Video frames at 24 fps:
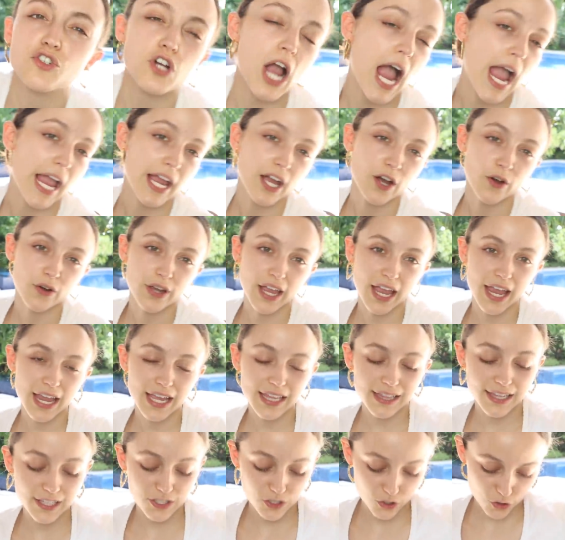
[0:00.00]
try it,
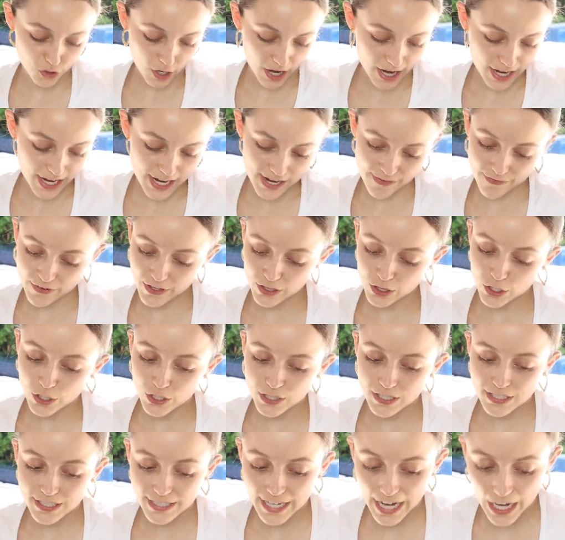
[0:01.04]
okay? Let's try it. If it
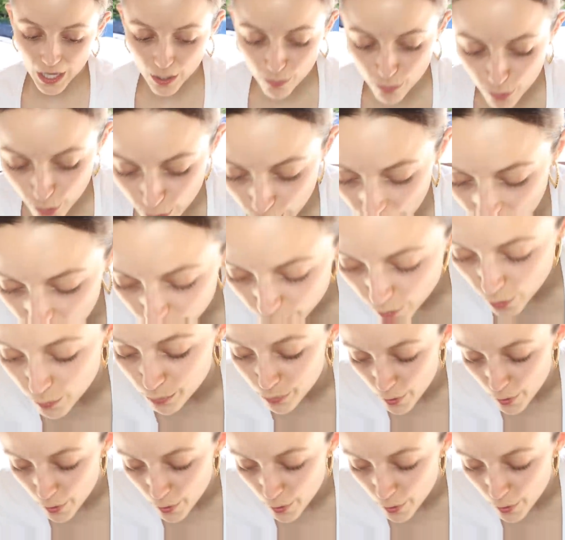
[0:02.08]
looks terrible, I won't